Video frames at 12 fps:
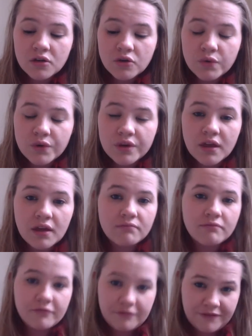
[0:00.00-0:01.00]
or the
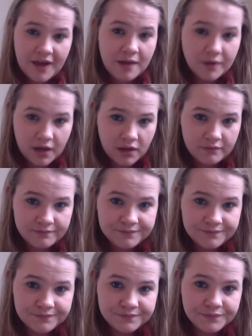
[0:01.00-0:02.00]
fabric,
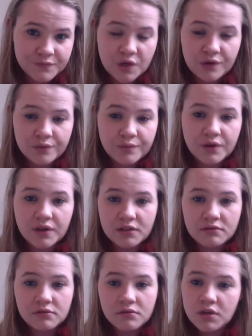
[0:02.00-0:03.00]
so you
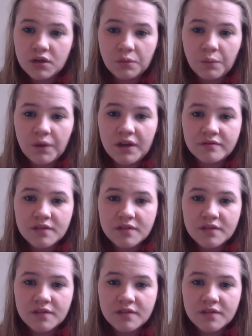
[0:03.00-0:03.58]
can weave,